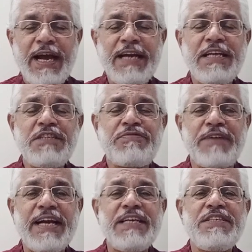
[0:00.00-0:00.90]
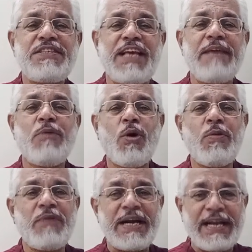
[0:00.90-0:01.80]
And his friends came
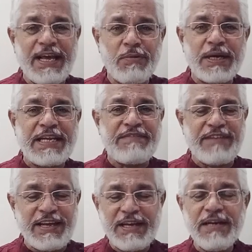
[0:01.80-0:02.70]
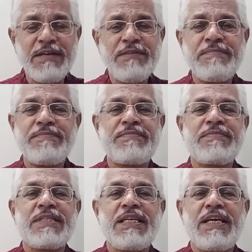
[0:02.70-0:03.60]
home one day, one evening,
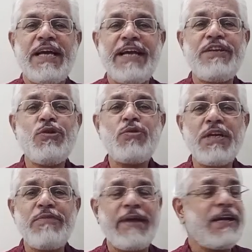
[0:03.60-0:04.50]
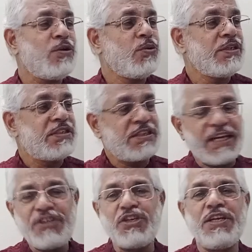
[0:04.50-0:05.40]
and Newton went to his
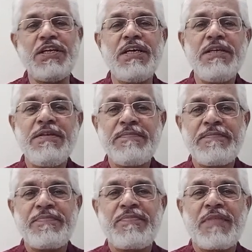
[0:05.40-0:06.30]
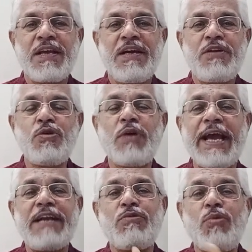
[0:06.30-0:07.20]
kitchen to
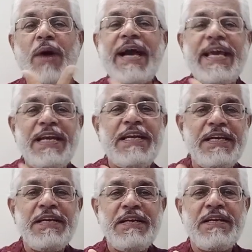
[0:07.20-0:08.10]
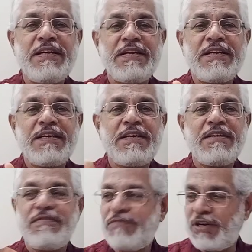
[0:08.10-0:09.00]
get wine
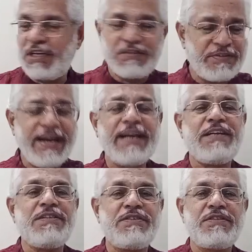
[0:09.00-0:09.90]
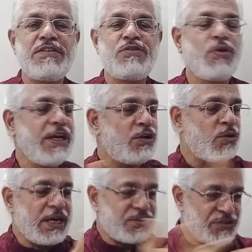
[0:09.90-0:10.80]
for his friends. So he
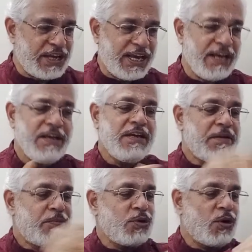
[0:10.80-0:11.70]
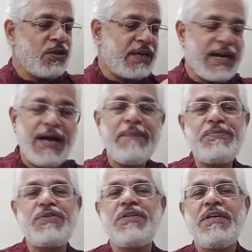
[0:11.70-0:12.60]
took a tray, put all the
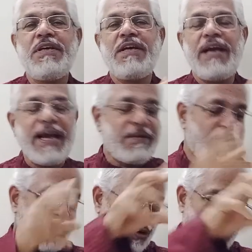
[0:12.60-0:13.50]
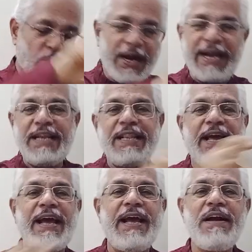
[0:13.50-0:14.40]
cups, and poured wine
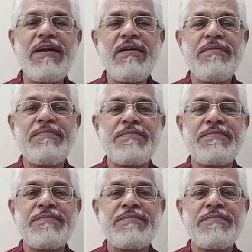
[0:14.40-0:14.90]
there